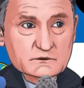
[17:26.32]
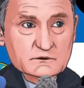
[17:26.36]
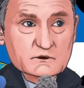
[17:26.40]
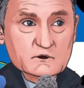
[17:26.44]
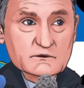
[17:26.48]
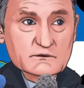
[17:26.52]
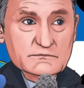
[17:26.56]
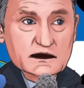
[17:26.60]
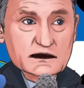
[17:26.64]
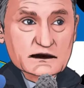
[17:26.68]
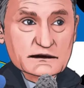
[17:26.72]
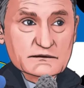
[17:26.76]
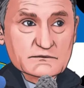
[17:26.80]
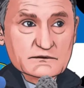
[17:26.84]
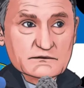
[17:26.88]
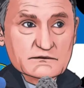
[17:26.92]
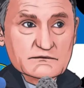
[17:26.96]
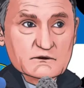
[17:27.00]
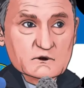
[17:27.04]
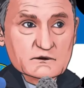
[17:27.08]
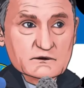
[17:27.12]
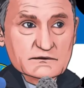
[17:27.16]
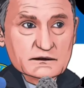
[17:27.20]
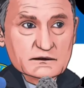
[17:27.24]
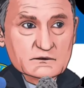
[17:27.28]
but got us no
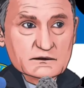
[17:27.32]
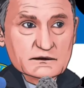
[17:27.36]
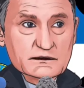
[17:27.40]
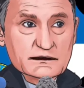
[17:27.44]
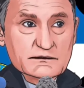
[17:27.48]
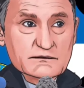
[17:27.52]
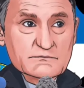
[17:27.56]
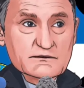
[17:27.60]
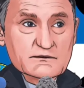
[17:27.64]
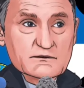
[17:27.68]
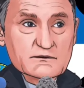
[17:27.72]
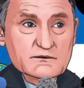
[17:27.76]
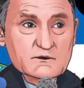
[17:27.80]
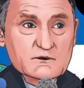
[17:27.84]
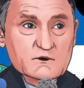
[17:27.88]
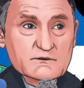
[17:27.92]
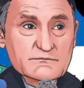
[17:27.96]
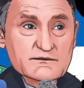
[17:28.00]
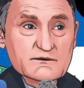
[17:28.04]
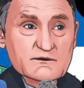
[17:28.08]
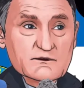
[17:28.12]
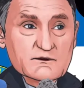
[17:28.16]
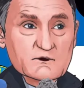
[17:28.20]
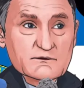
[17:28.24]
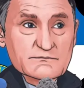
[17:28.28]
points, and, and
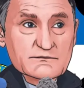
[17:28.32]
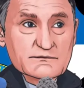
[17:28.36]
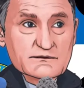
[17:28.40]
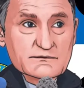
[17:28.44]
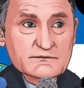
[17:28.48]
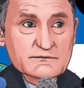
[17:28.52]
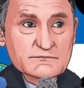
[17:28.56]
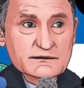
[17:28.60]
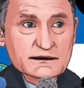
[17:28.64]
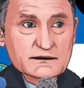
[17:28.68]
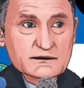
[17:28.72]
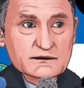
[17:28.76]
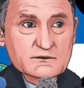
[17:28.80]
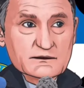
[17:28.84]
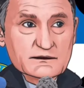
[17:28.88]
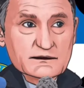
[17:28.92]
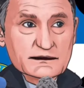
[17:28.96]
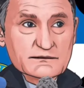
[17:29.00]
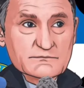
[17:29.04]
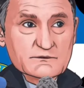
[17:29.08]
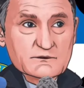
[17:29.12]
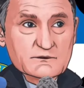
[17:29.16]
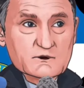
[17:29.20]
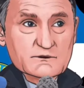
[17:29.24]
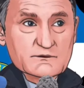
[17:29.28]
ultimately over ninety minutes we
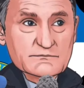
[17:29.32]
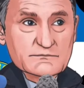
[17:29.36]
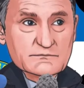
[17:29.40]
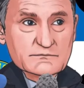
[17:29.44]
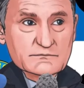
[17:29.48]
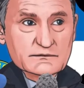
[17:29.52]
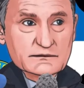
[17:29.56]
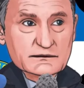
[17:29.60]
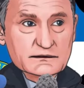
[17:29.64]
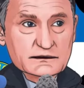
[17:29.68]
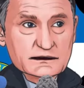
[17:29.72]
weren't good enough,